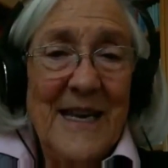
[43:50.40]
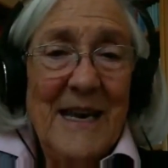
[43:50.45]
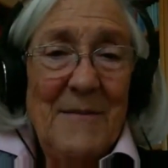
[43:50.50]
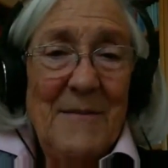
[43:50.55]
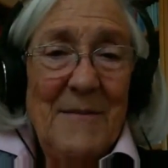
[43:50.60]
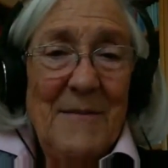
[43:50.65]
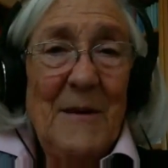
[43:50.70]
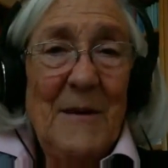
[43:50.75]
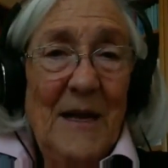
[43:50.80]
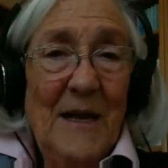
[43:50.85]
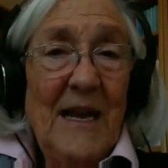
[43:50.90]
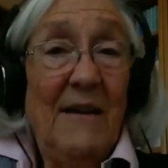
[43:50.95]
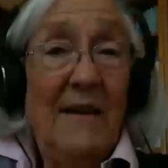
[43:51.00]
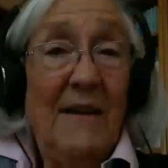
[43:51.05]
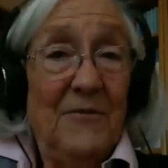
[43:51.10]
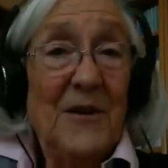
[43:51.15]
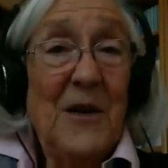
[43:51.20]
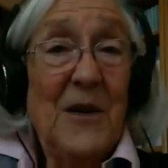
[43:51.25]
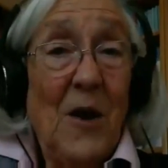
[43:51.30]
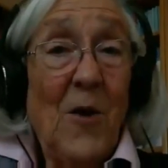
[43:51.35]
But you have to
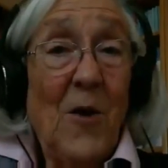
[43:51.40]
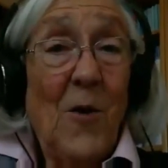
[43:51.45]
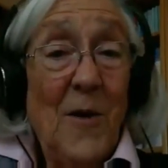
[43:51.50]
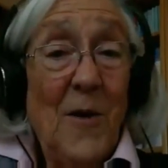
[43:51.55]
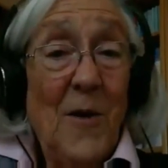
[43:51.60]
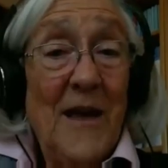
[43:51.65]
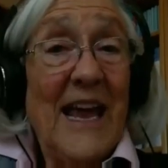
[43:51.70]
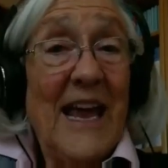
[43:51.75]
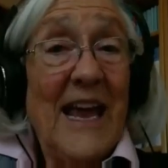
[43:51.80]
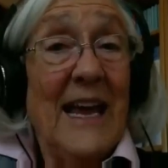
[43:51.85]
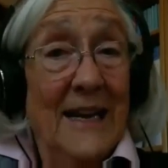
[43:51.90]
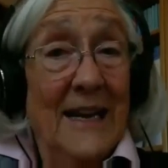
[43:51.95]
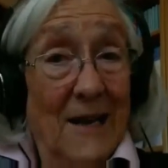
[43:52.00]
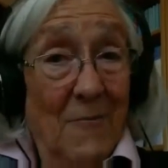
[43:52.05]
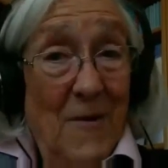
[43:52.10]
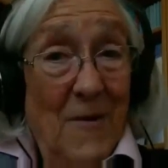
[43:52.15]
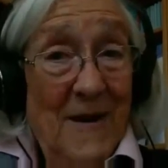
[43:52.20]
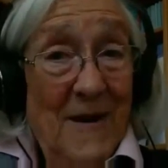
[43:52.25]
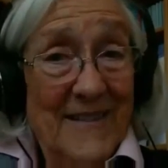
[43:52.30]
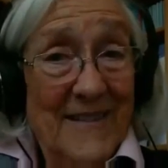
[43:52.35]
go
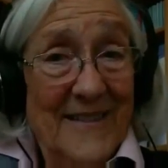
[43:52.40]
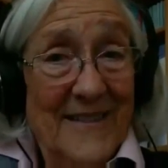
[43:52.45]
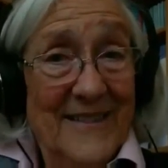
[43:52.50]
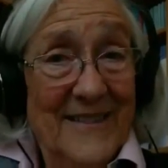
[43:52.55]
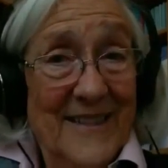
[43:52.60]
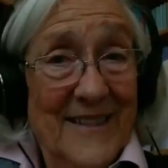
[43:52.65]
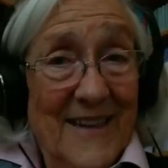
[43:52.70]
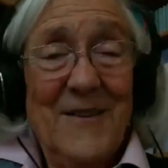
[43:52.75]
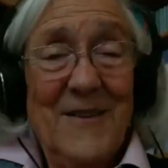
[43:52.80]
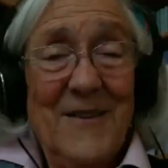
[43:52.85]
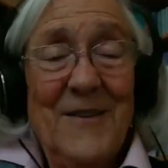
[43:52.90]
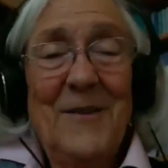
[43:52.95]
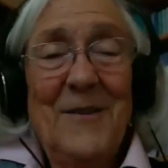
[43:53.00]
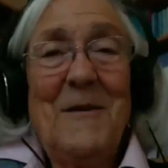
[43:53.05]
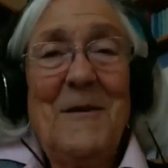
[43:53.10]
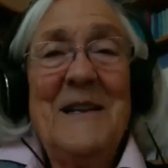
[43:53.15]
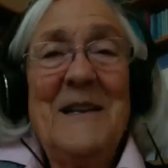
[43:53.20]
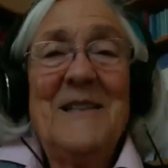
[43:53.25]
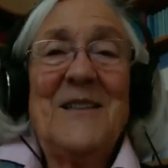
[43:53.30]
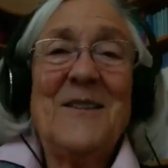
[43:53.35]
anywhere under the
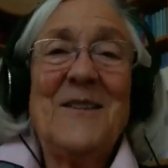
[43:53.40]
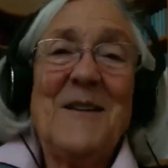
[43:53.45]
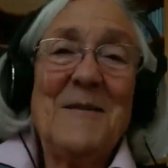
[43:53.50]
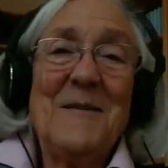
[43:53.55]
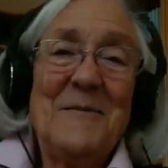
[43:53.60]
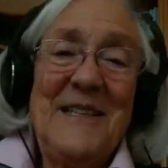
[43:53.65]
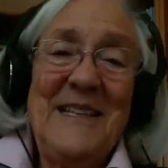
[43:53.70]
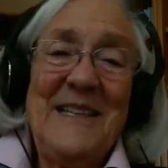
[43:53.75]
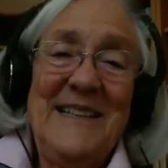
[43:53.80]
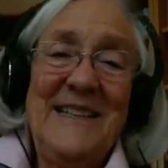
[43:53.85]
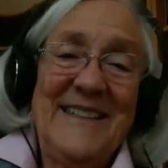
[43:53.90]
right circumstances.